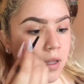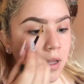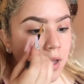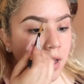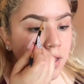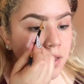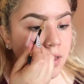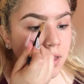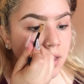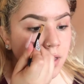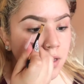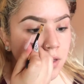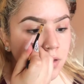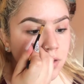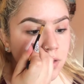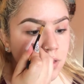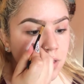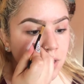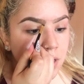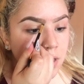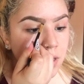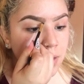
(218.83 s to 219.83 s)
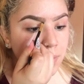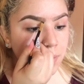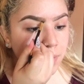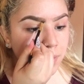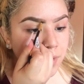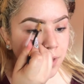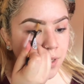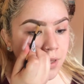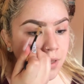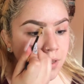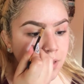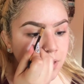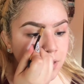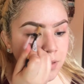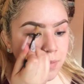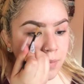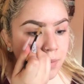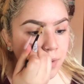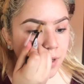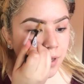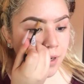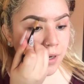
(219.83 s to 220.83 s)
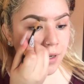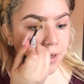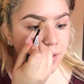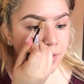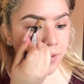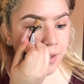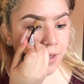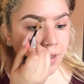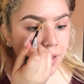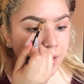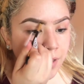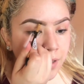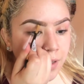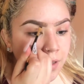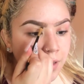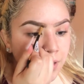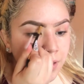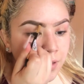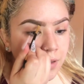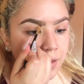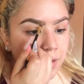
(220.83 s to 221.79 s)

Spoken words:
and then I'll just kind of blend this part in right here.